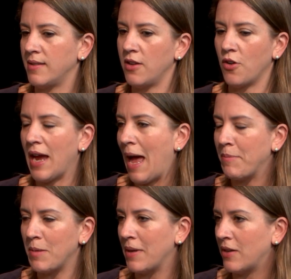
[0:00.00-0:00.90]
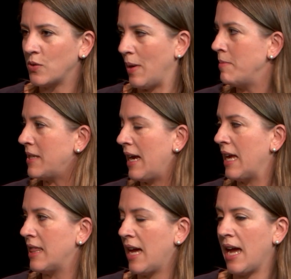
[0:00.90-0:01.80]
their Happy Meals
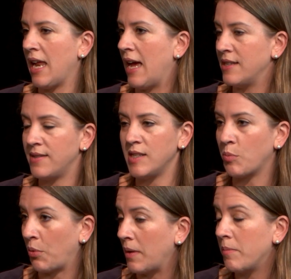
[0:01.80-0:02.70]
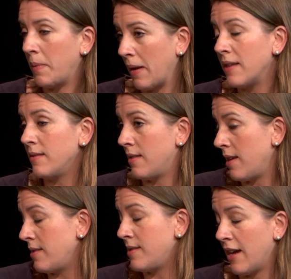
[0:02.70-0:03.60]
website that has
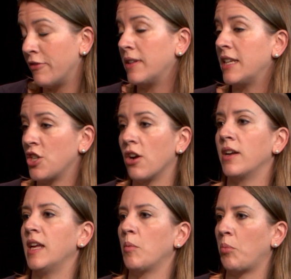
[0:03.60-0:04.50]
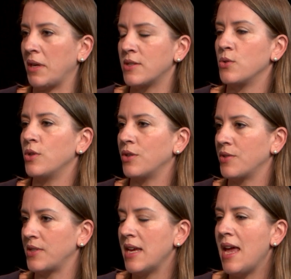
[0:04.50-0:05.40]
these definitely targeting
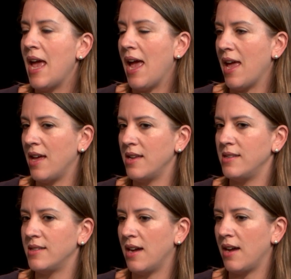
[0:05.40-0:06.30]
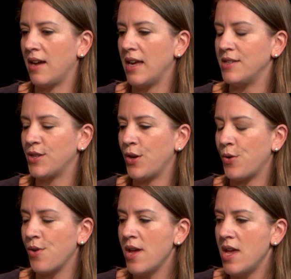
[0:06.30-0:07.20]
preschoolers, and
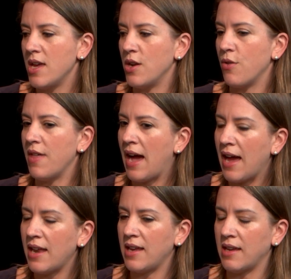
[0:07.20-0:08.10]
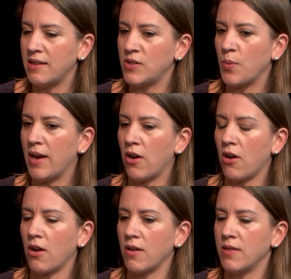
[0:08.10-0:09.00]
so that is
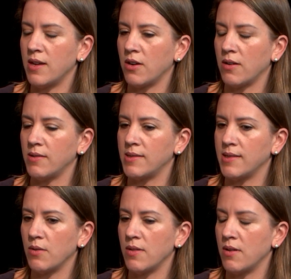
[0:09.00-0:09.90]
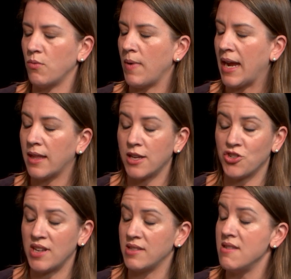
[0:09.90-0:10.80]
where the
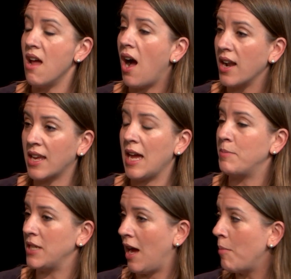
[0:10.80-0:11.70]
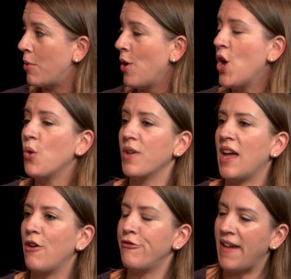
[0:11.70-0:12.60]
regulation has not kept up with
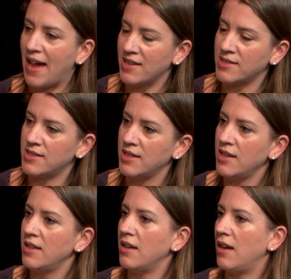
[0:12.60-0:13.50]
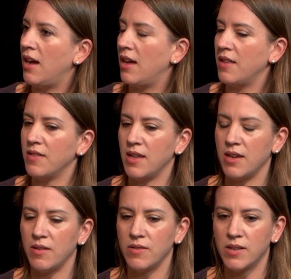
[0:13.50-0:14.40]
how fast
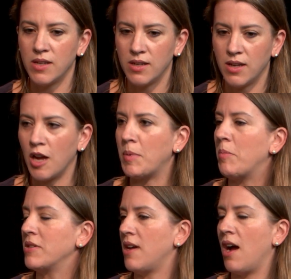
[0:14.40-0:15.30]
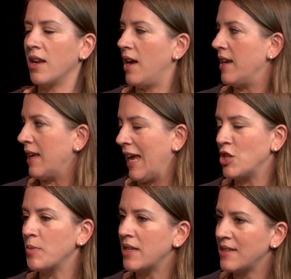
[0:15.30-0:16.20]
the young people's online
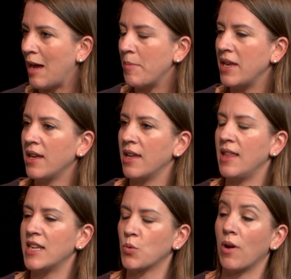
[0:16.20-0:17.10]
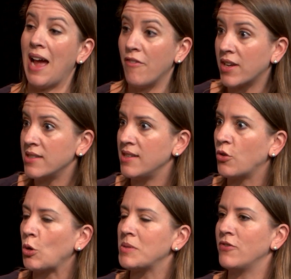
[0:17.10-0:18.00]
engagement is happening, and that's where advocacy
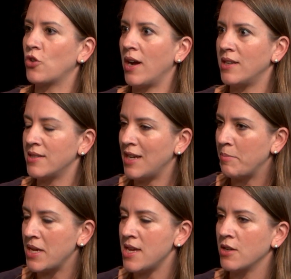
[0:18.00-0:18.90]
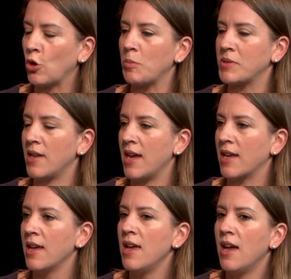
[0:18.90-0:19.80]
groups have tried to step in. Groups
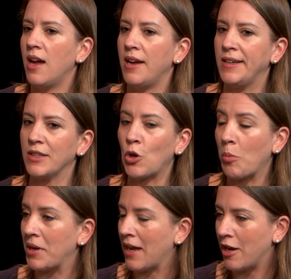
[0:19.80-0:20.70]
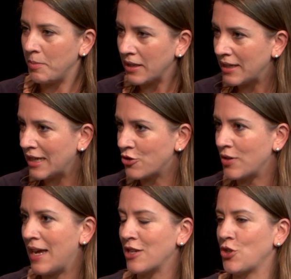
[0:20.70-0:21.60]
like Corporate Accountability
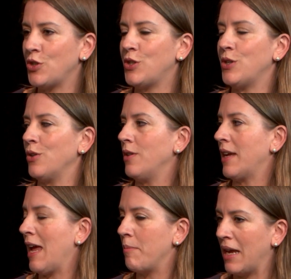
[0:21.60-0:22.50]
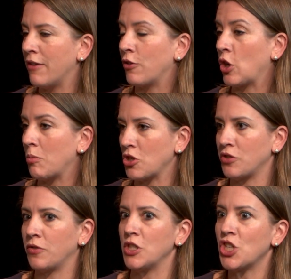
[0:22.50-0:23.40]
International or the Campaign for
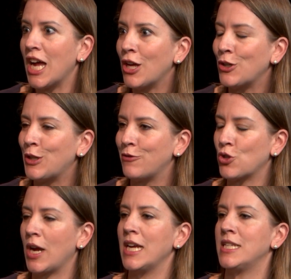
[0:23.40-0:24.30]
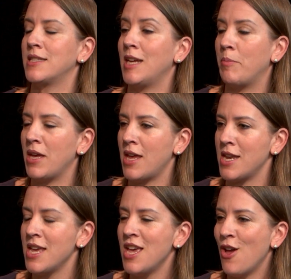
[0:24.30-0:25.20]
Commercial-Free Childhood have tried to step
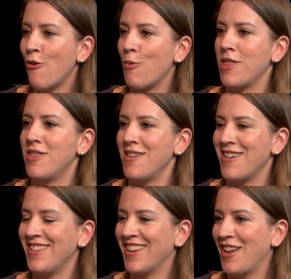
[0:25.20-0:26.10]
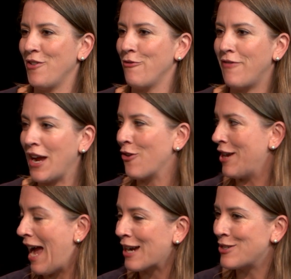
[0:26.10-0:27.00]
in with the fiery
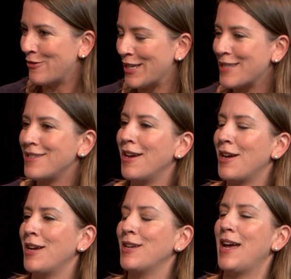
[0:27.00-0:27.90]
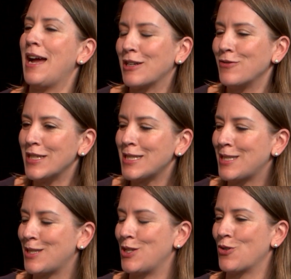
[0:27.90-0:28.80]

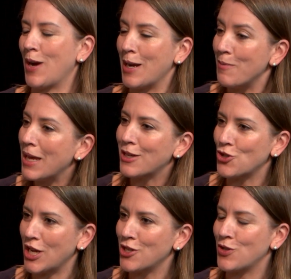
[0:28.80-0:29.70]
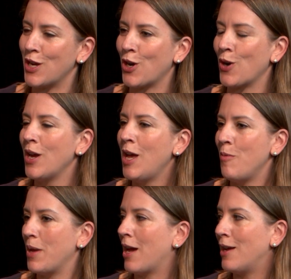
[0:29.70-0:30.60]
activists to try to make a change there,
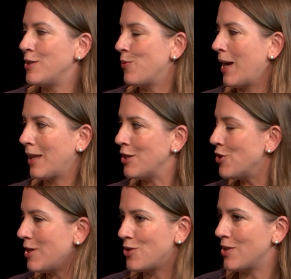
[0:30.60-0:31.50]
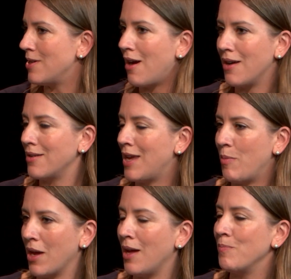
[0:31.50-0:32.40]
because the regulation is just not
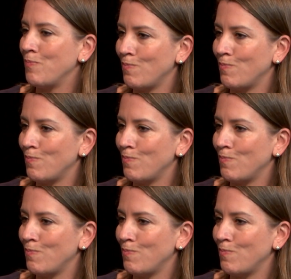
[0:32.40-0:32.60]
keeping up.